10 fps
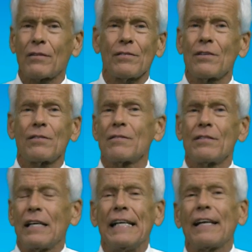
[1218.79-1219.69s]
this is
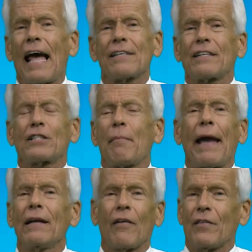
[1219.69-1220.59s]
an elastic
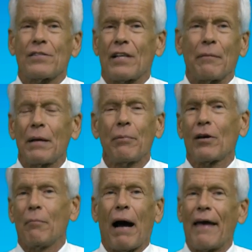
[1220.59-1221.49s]
demand in this thing. People are
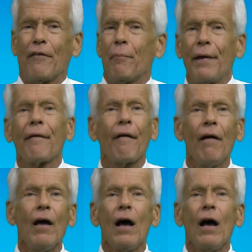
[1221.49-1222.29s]
going to buy their beer.